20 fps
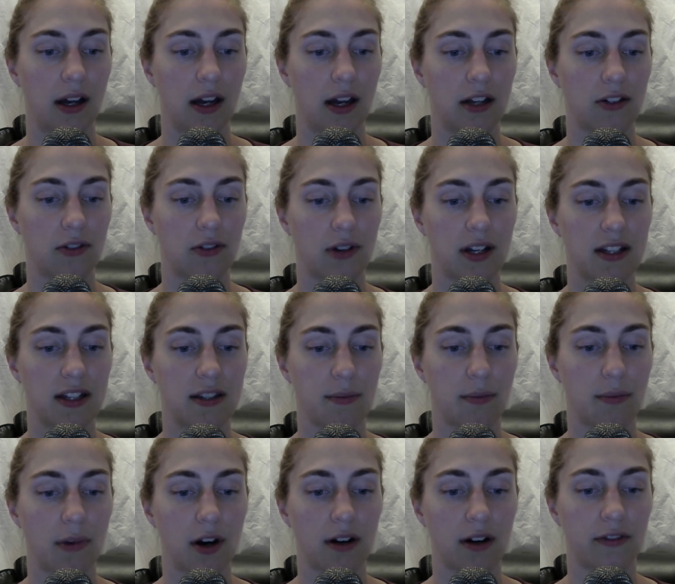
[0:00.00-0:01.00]
and Grace
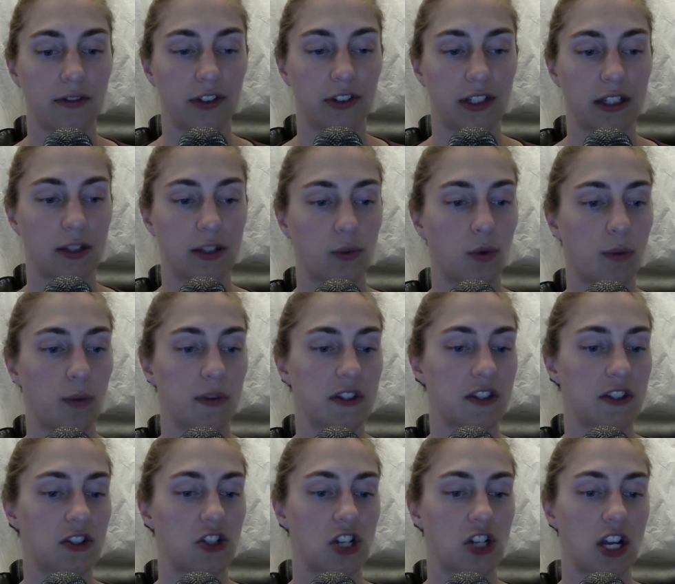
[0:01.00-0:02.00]
marveled at the
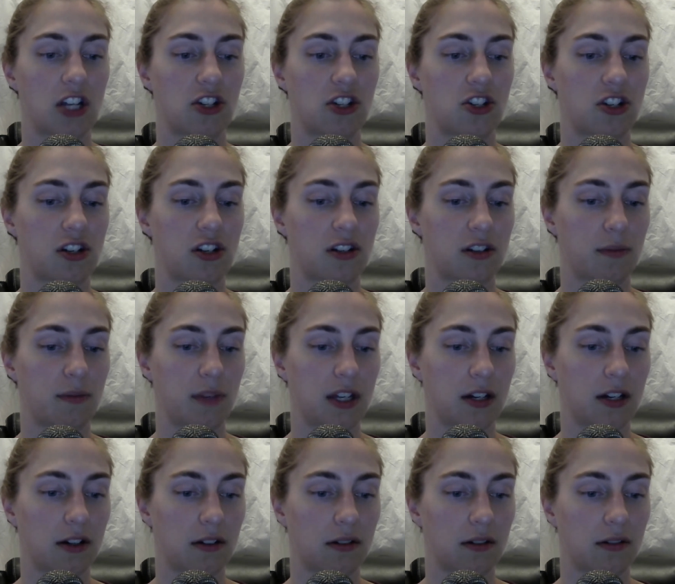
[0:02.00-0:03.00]
woman's changed
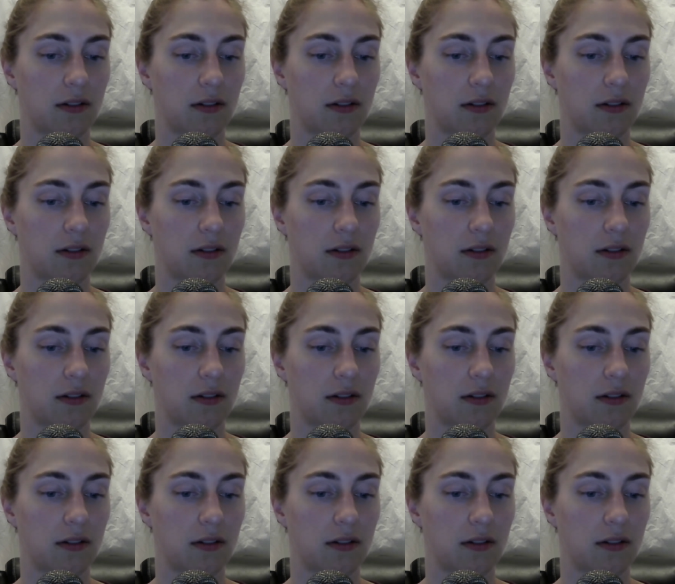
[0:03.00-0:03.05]
demeanor.